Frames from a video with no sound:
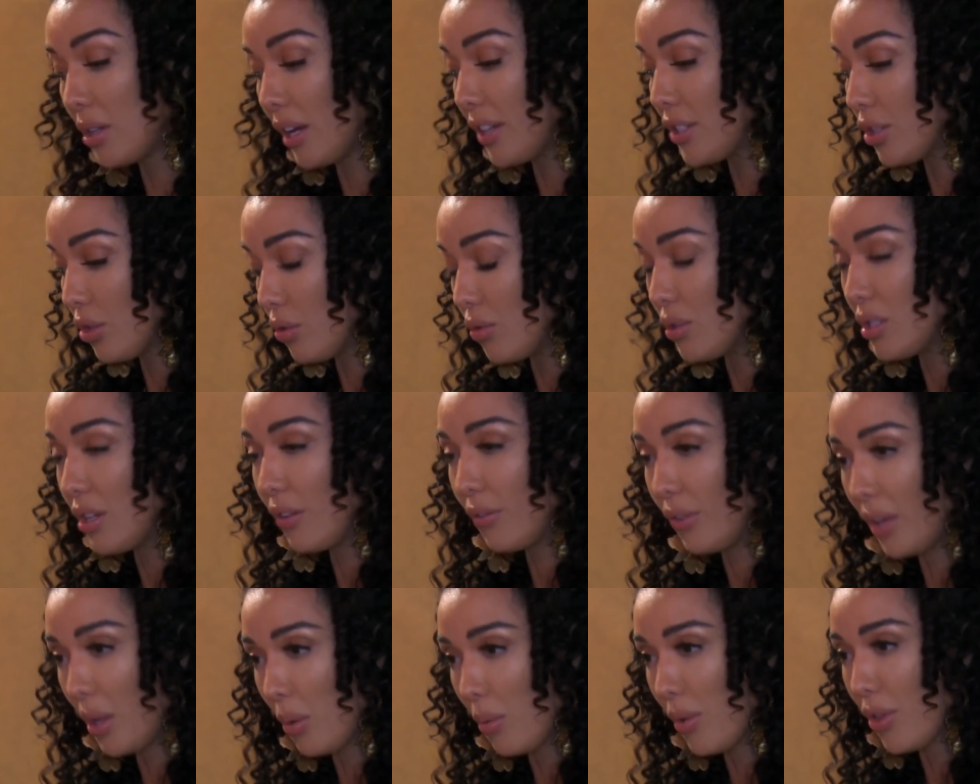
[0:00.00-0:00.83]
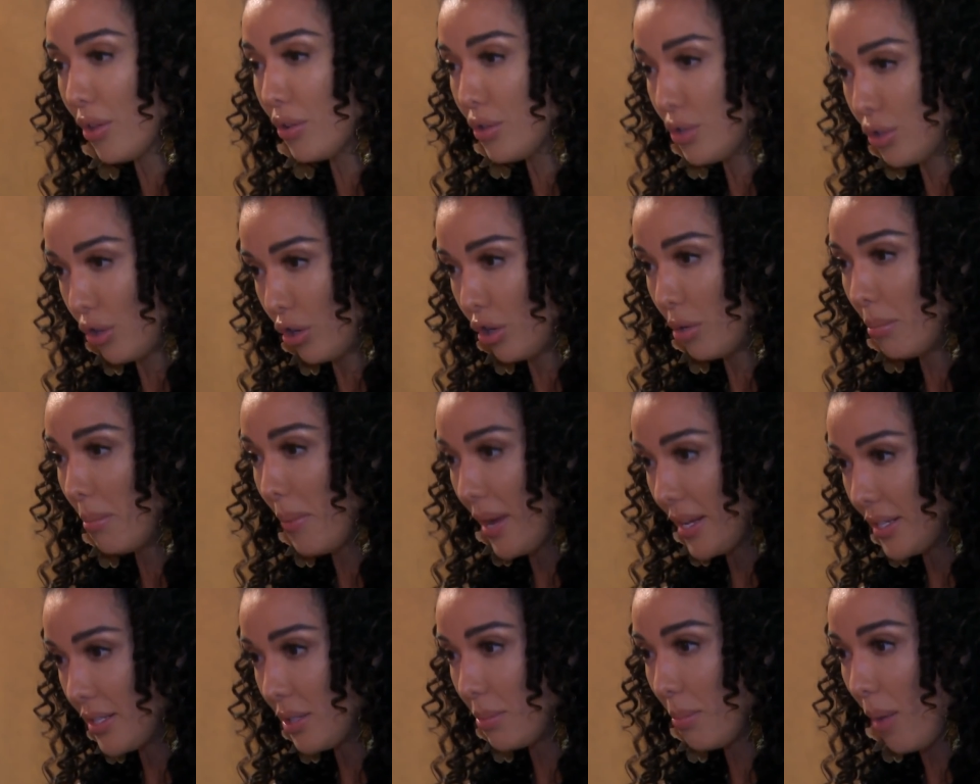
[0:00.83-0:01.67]
exclusively with a certain
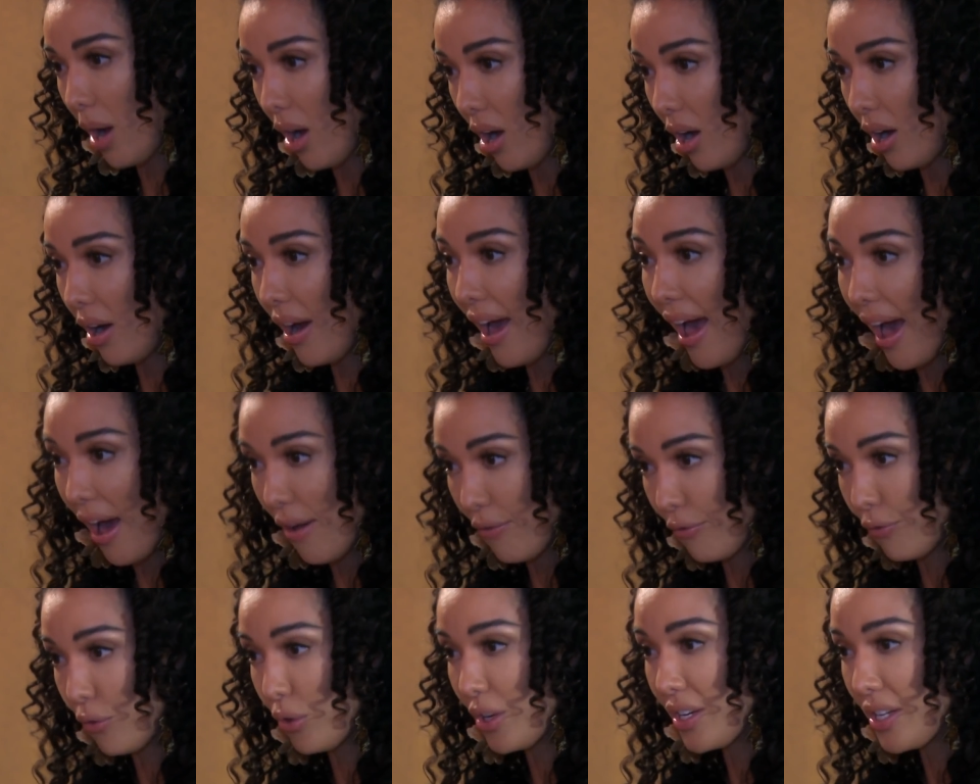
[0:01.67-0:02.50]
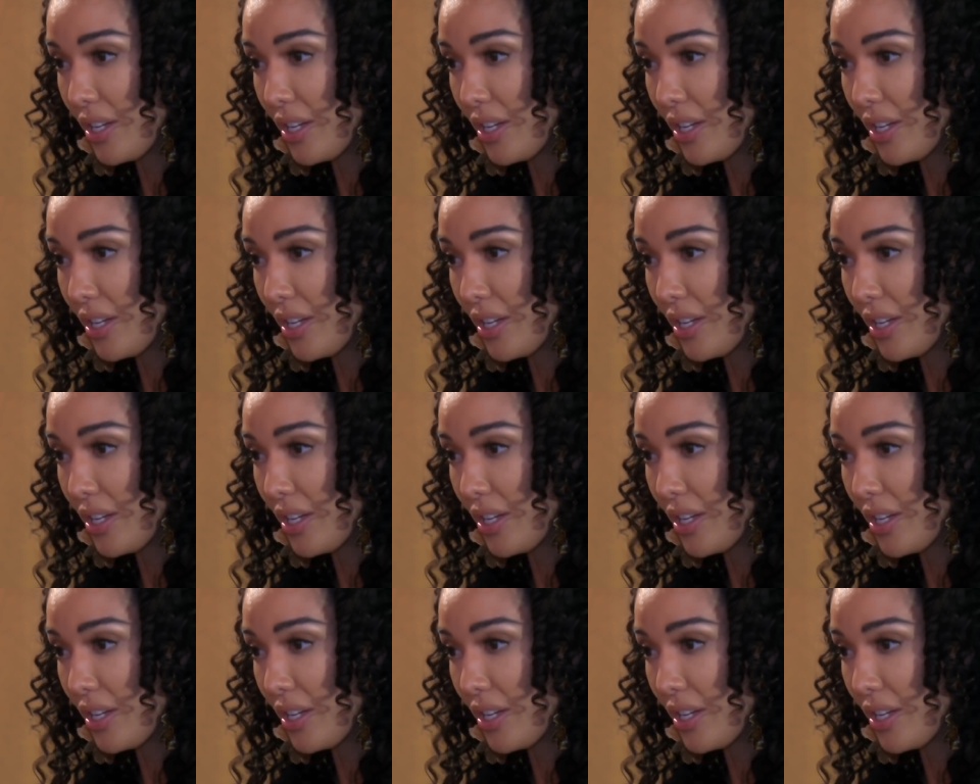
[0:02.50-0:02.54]
med spa, have for